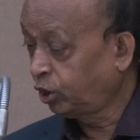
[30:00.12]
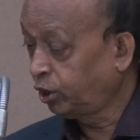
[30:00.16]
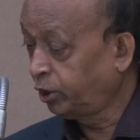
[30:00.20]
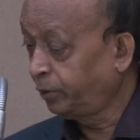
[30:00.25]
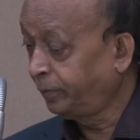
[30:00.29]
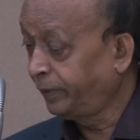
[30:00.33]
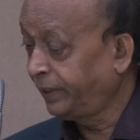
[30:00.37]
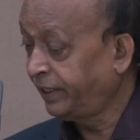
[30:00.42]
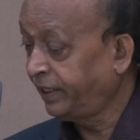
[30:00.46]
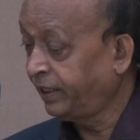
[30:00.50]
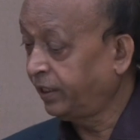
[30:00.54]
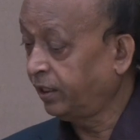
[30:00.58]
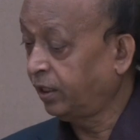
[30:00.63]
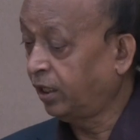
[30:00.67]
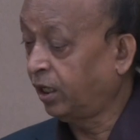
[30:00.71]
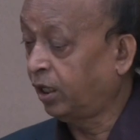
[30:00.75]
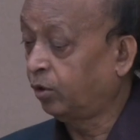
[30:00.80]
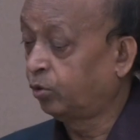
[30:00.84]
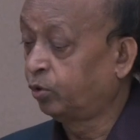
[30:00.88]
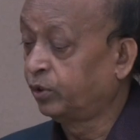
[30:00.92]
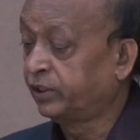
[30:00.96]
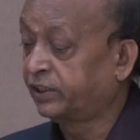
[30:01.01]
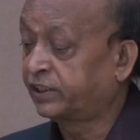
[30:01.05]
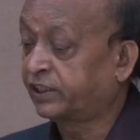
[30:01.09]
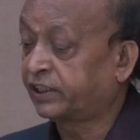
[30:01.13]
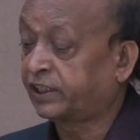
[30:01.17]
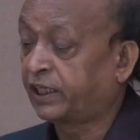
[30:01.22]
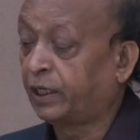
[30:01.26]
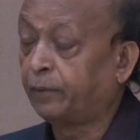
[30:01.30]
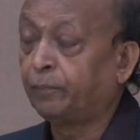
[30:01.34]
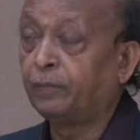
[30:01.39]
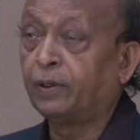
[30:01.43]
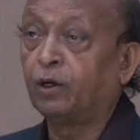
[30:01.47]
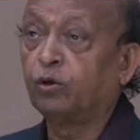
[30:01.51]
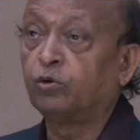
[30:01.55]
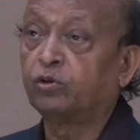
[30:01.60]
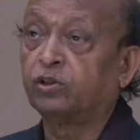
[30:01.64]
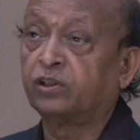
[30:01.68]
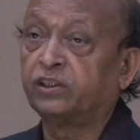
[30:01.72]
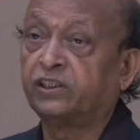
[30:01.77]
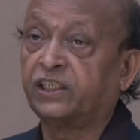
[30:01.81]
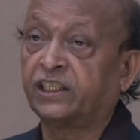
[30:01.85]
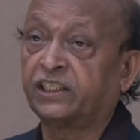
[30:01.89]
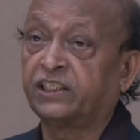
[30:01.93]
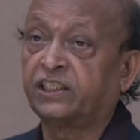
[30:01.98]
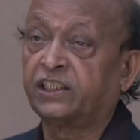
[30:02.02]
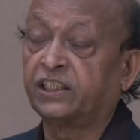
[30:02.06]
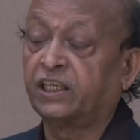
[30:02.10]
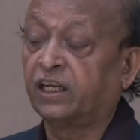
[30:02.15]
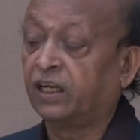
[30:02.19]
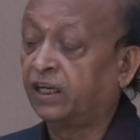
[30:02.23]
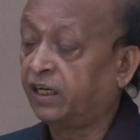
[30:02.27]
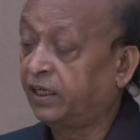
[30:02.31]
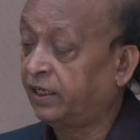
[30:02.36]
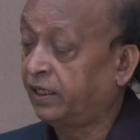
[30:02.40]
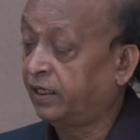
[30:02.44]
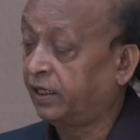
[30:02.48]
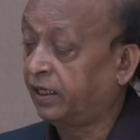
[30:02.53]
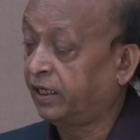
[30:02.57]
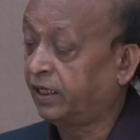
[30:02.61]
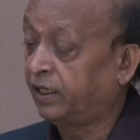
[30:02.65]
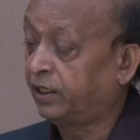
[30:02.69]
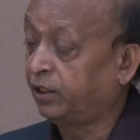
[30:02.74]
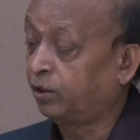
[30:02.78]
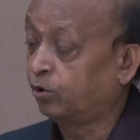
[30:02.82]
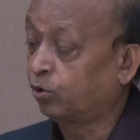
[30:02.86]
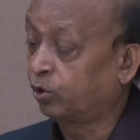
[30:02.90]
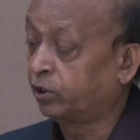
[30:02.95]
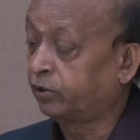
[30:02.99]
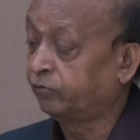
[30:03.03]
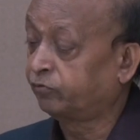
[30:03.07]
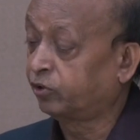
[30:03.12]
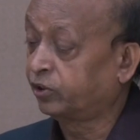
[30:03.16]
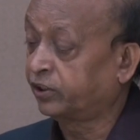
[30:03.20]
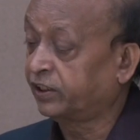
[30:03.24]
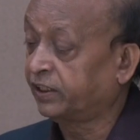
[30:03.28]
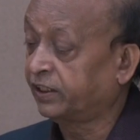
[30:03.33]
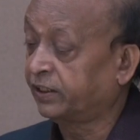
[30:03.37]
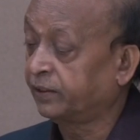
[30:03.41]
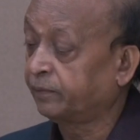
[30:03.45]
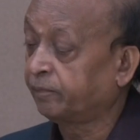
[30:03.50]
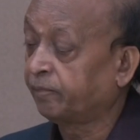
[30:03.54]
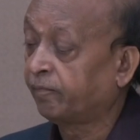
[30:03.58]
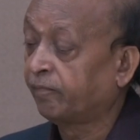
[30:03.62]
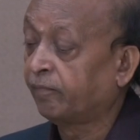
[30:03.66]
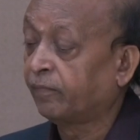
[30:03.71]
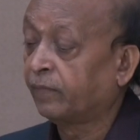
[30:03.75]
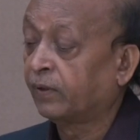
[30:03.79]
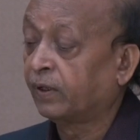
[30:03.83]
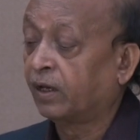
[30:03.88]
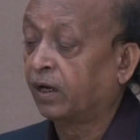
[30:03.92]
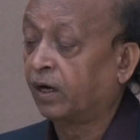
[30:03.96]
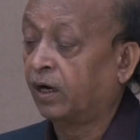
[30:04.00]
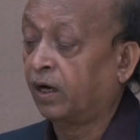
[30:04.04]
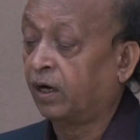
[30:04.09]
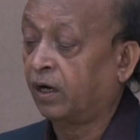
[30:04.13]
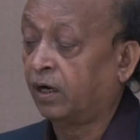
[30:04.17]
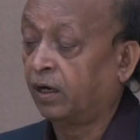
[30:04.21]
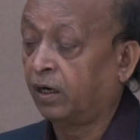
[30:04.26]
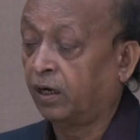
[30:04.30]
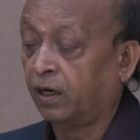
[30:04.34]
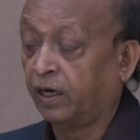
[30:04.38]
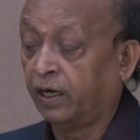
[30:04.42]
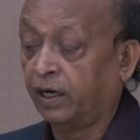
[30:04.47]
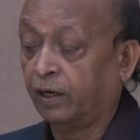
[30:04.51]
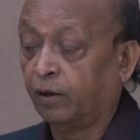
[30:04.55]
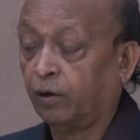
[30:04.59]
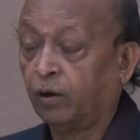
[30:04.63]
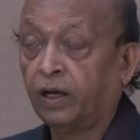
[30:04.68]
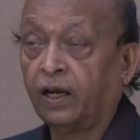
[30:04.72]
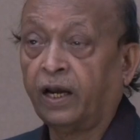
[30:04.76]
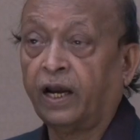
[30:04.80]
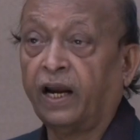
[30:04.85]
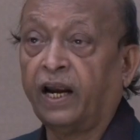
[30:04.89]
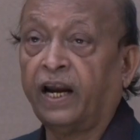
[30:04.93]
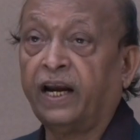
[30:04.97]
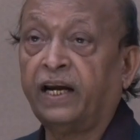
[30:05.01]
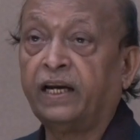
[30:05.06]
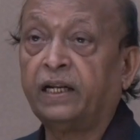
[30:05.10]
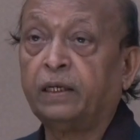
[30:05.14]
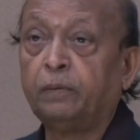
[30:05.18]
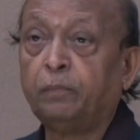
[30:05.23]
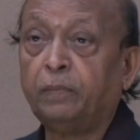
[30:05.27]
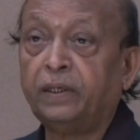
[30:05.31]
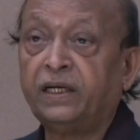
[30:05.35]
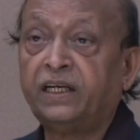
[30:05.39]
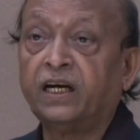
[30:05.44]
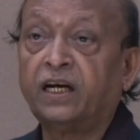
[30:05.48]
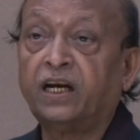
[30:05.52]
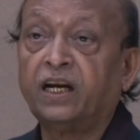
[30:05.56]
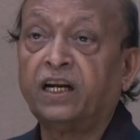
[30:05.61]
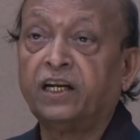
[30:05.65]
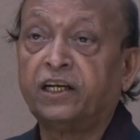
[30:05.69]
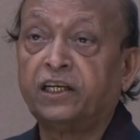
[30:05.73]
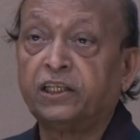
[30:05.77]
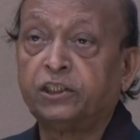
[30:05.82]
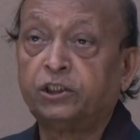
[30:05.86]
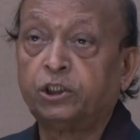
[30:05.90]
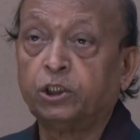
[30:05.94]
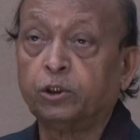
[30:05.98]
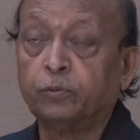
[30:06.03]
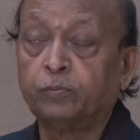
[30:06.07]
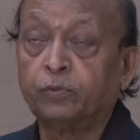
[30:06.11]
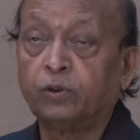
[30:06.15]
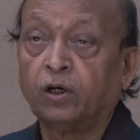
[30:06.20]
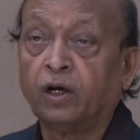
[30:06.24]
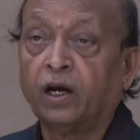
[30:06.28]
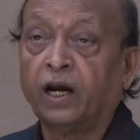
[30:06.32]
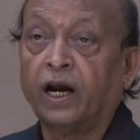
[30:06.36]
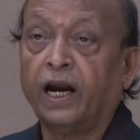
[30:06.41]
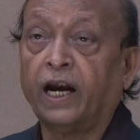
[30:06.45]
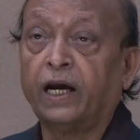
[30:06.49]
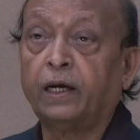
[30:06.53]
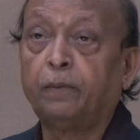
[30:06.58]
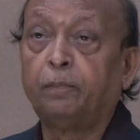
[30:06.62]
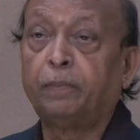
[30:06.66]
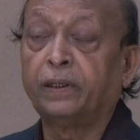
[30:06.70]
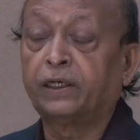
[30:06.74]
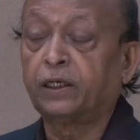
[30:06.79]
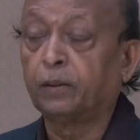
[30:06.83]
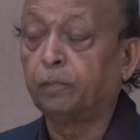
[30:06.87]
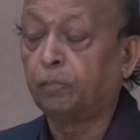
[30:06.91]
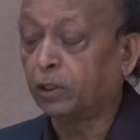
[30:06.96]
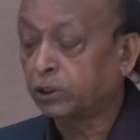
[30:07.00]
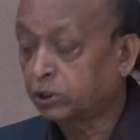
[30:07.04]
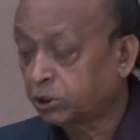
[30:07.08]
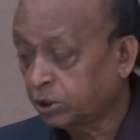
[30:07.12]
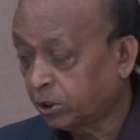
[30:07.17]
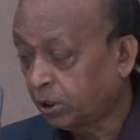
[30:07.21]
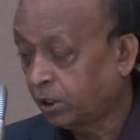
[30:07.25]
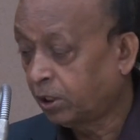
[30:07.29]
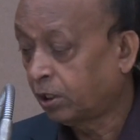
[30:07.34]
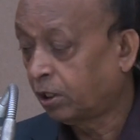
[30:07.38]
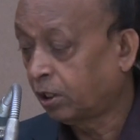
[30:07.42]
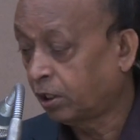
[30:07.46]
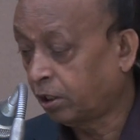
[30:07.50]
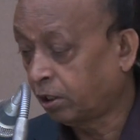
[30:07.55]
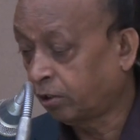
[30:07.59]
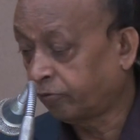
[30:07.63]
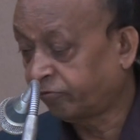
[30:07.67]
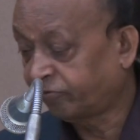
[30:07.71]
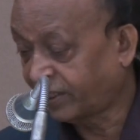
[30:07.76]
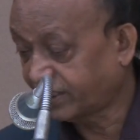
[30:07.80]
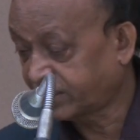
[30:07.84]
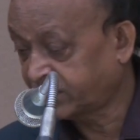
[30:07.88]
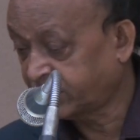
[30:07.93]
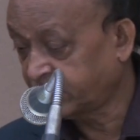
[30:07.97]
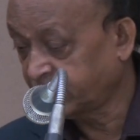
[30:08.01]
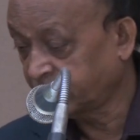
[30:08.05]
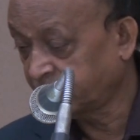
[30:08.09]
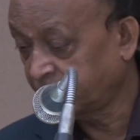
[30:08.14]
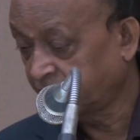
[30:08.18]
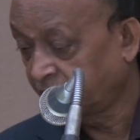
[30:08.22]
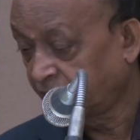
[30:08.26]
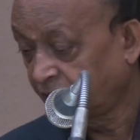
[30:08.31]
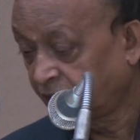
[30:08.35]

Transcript: economy, which came down drastically in 2014, and immediately resumed and became much faster